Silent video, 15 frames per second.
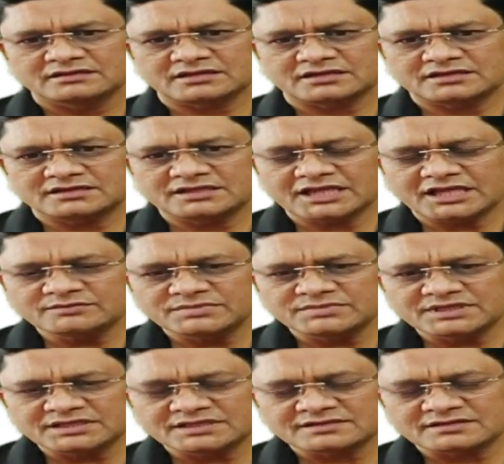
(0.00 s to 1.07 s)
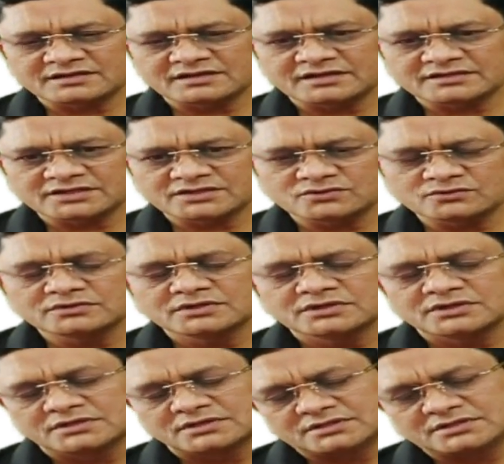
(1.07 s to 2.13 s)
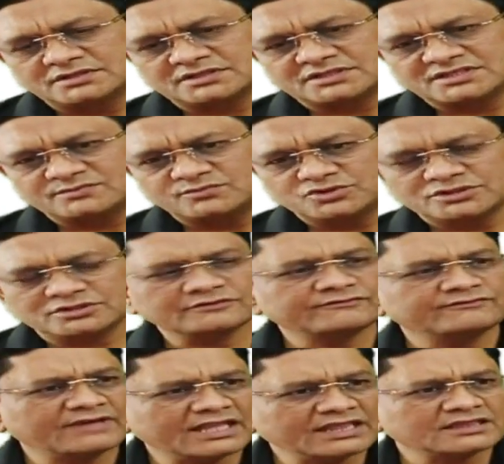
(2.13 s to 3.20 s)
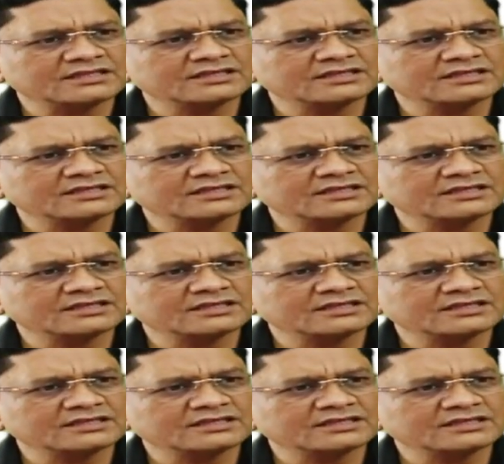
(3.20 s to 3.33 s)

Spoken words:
39B is related to distribution of wealth,